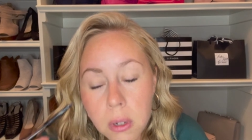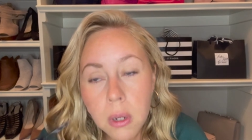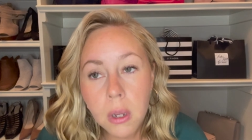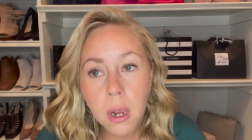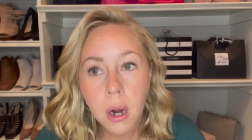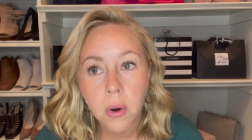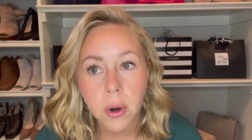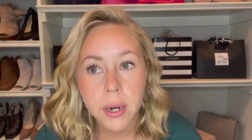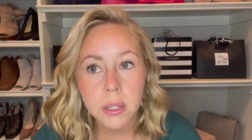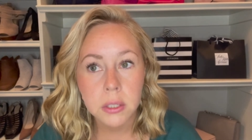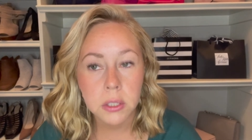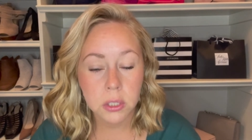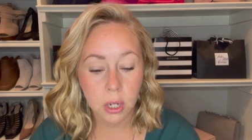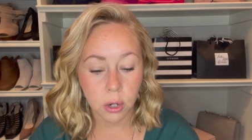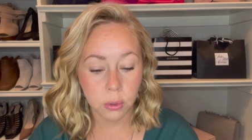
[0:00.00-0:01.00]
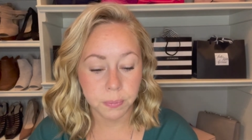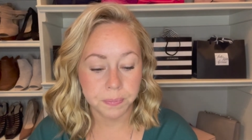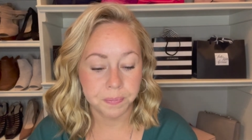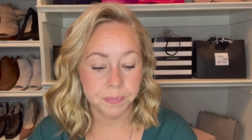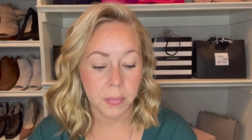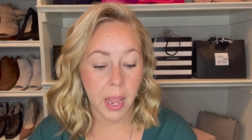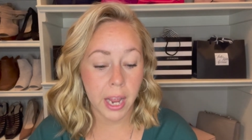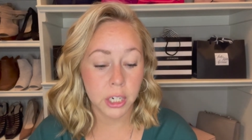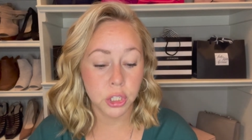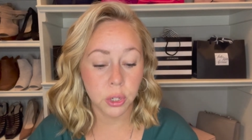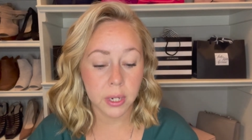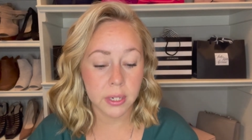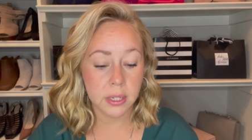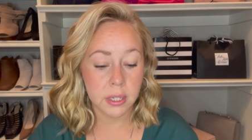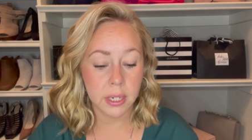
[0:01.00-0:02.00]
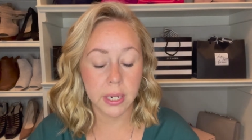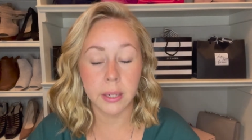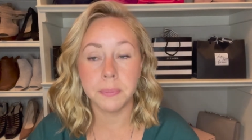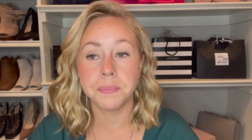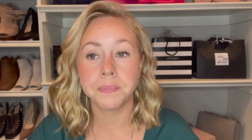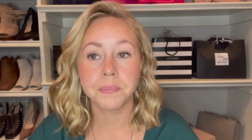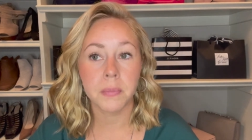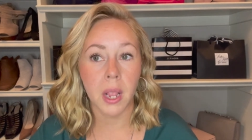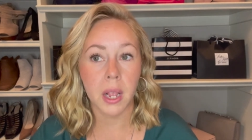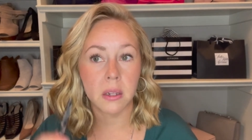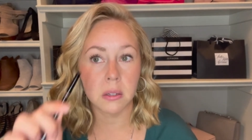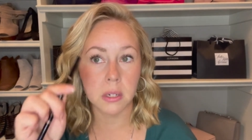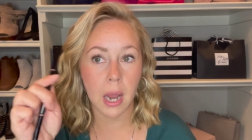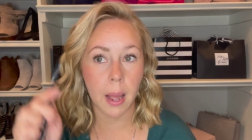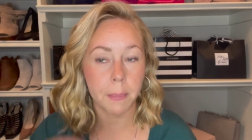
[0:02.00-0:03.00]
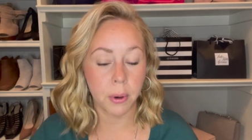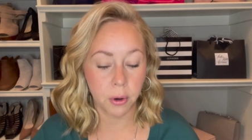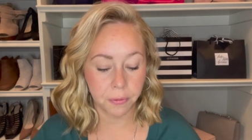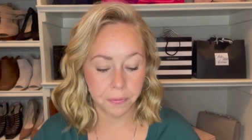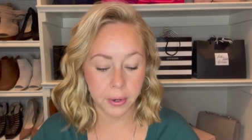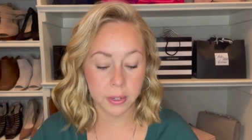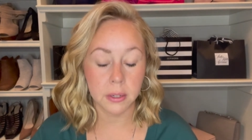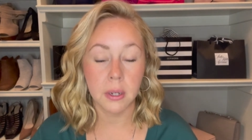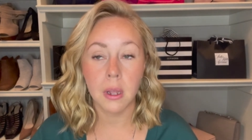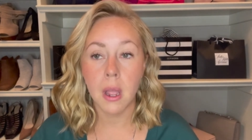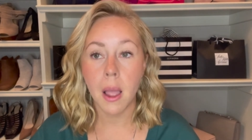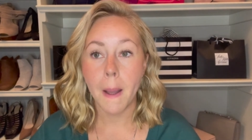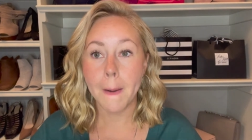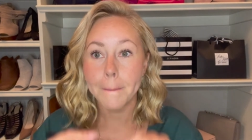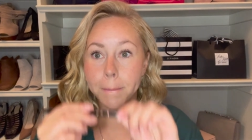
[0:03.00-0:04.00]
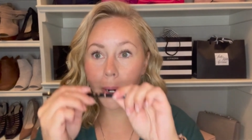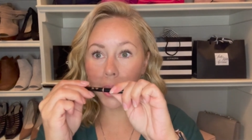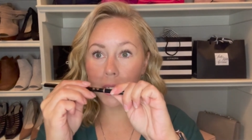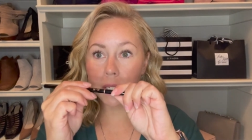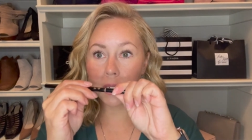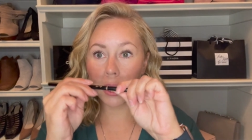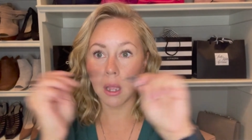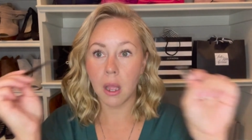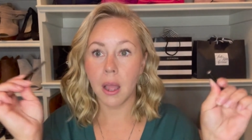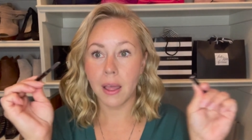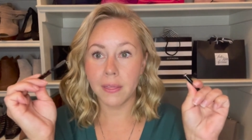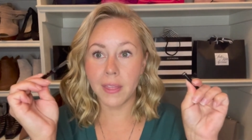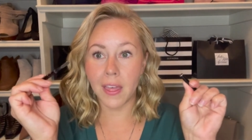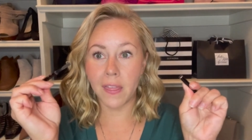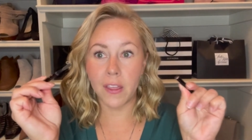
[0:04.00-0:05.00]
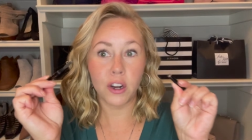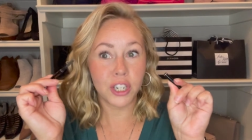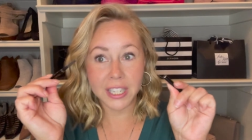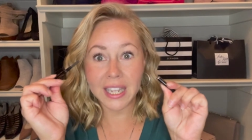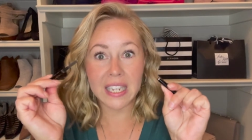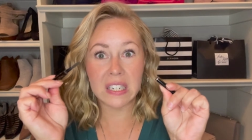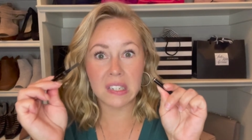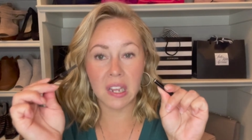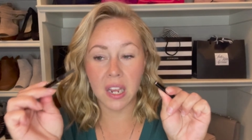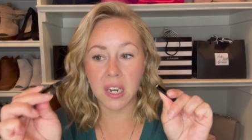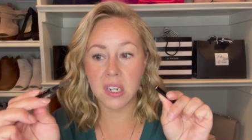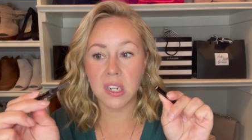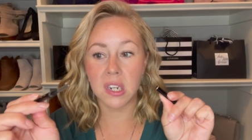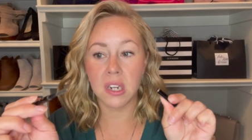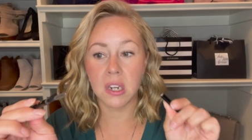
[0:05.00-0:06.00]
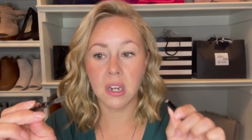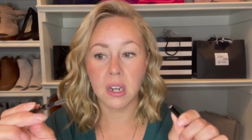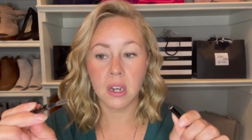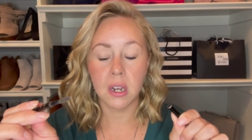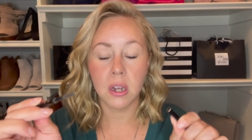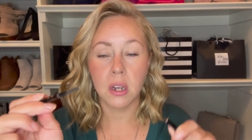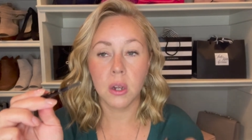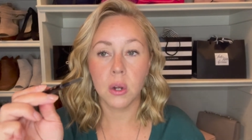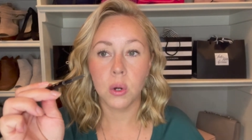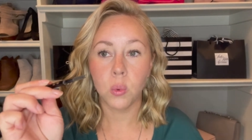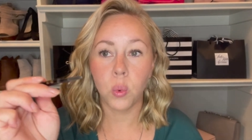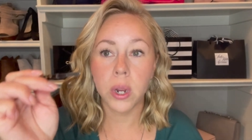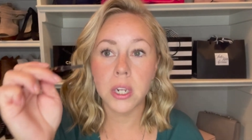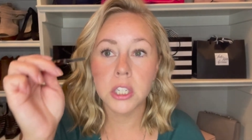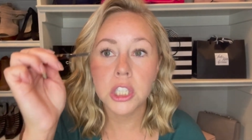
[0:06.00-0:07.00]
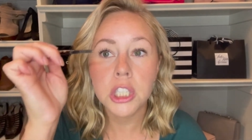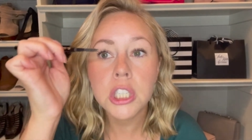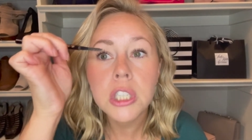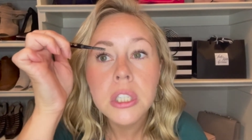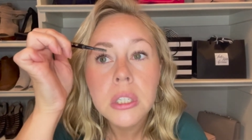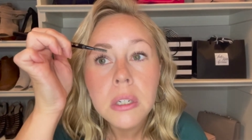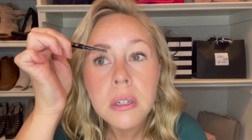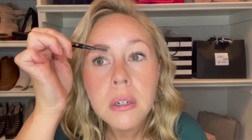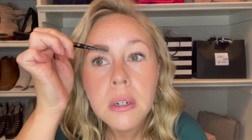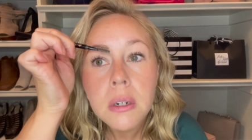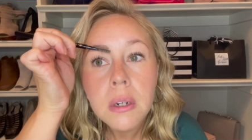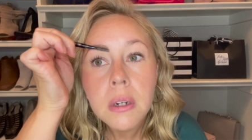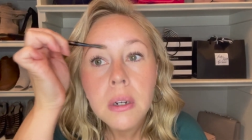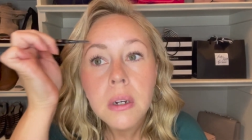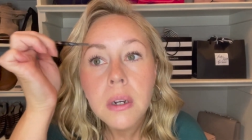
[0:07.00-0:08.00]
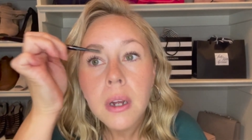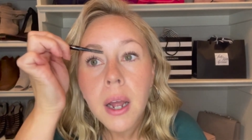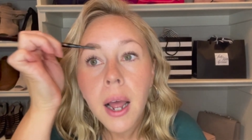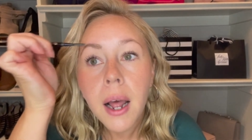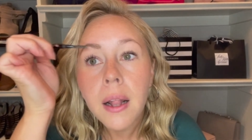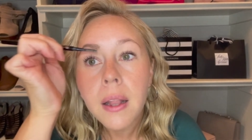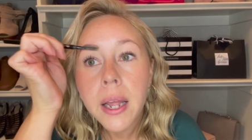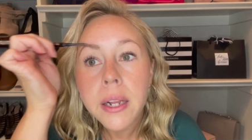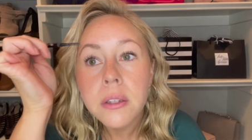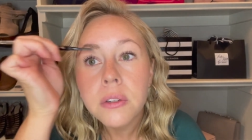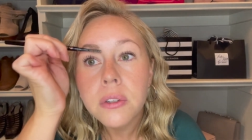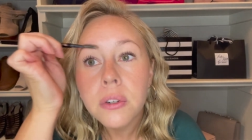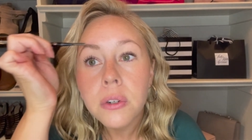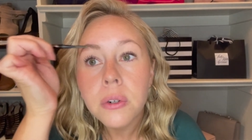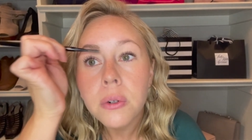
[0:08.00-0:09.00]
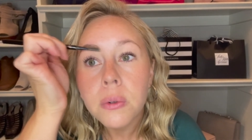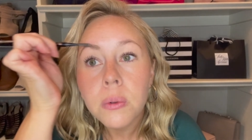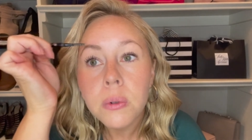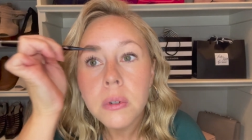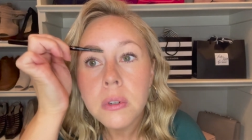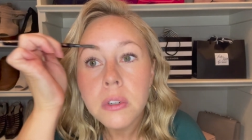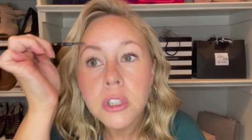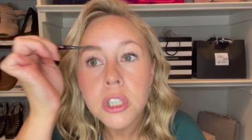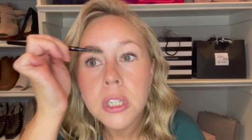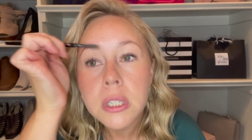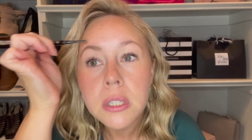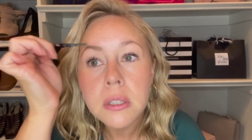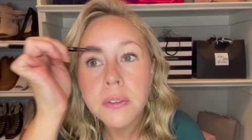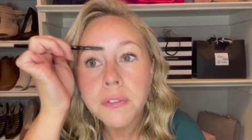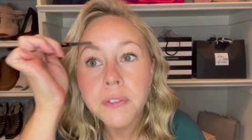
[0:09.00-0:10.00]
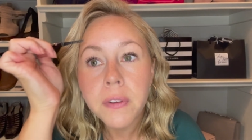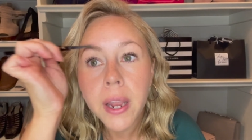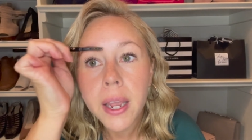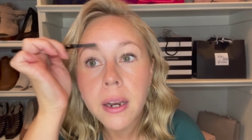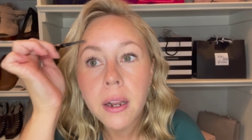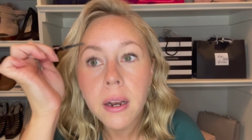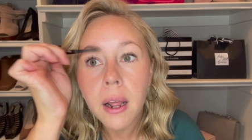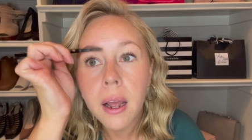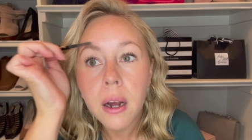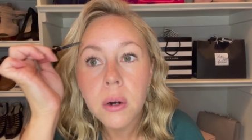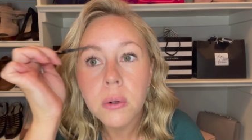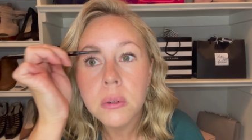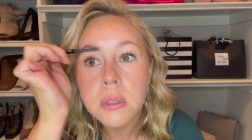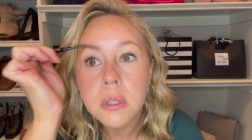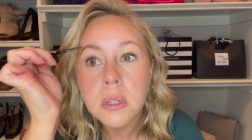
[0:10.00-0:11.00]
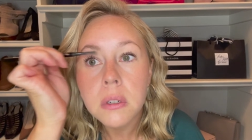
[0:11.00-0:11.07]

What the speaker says: All right, so as you can see, it's not perfect, but then there's this end, which I like to just fan it out